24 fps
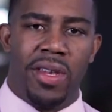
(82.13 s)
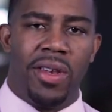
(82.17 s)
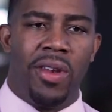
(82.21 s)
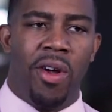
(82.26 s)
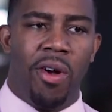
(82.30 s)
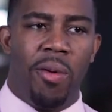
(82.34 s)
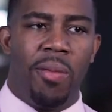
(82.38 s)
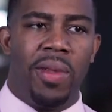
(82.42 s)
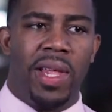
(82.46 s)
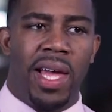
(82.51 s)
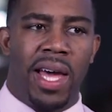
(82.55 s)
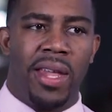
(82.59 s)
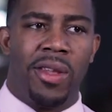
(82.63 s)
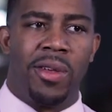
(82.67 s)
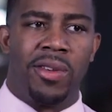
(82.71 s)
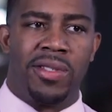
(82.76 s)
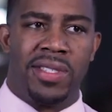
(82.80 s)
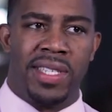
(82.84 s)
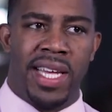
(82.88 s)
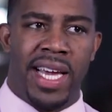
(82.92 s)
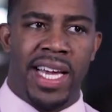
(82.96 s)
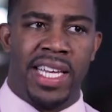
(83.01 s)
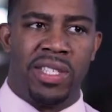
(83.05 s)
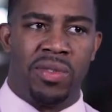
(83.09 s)
normally on
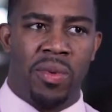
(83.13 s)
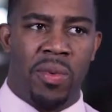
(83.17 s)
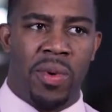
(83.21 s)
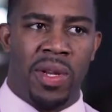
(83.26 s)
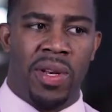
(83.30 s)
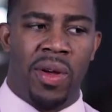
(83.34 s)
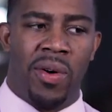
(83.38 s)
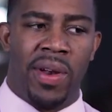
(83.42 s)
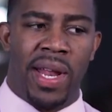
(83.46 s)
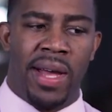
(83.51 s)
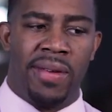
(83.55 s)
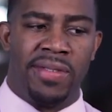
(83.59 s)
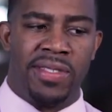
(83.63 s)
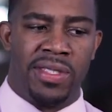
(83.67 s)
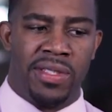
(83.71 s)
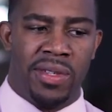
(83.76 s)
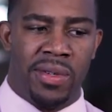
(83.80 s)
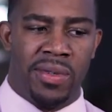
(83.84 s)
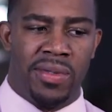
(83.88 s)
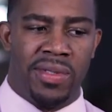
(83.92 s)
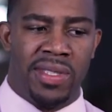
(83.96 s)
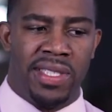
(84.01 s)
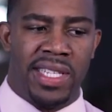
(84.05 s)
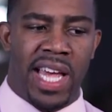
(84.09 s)
those days where we don't have
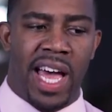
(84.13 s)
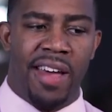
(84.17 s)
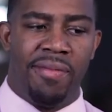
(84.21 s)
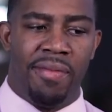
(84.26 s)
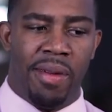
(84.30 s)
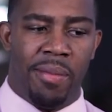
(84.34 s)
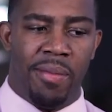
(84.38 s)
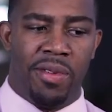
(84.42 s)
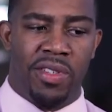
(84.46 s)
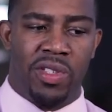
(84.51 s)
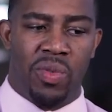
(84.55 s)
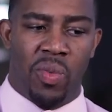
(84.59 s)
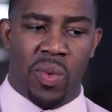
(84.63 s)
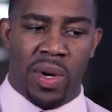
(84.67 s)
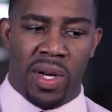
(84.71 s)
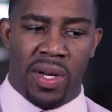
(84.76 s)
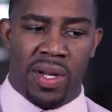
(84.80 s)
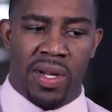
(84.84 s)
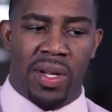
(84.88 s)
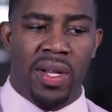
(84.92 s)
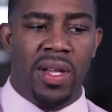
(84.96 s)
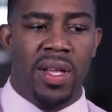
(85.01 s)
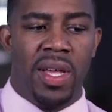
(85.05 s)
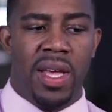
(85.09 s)
students, staff members
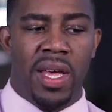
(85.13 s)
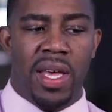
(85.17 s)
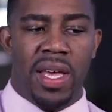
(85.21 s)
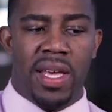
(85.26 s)
will